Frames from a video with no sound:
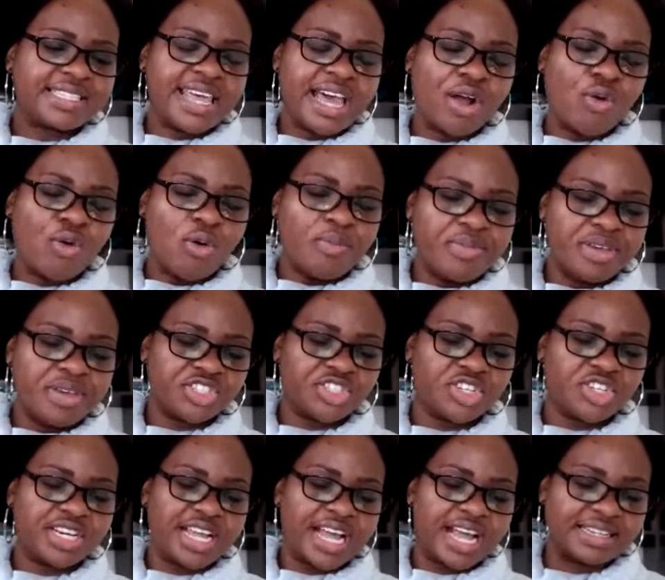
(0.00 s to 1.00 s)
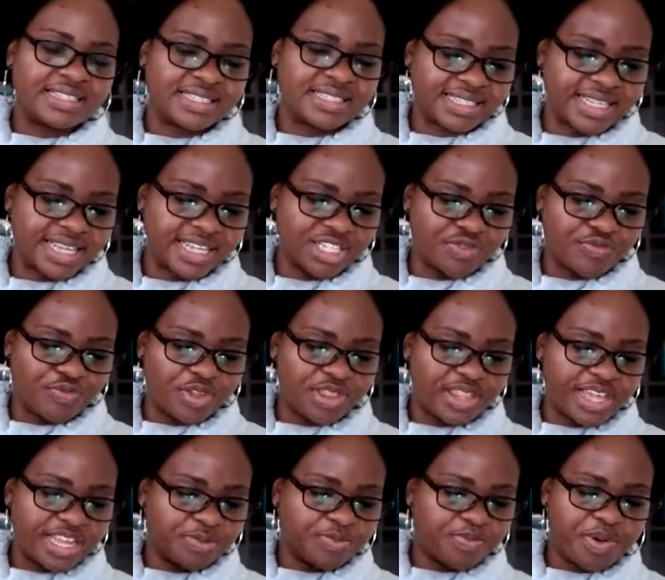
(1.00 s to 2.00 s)
they are commissioned and sent for
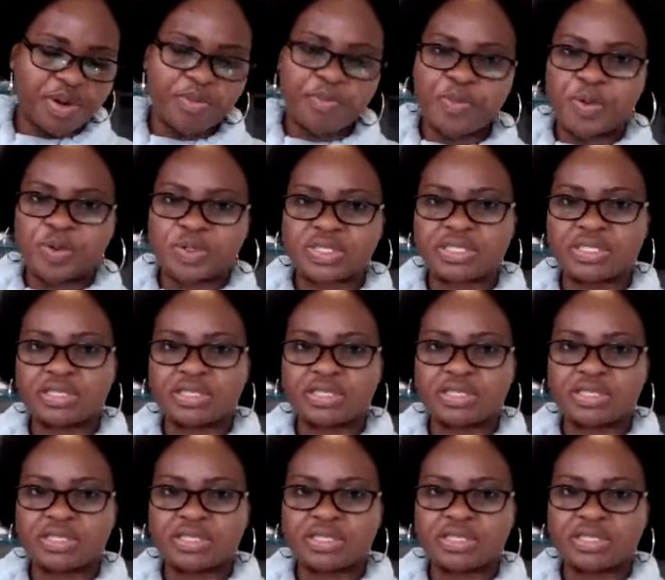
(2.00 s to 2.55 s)
that purpose,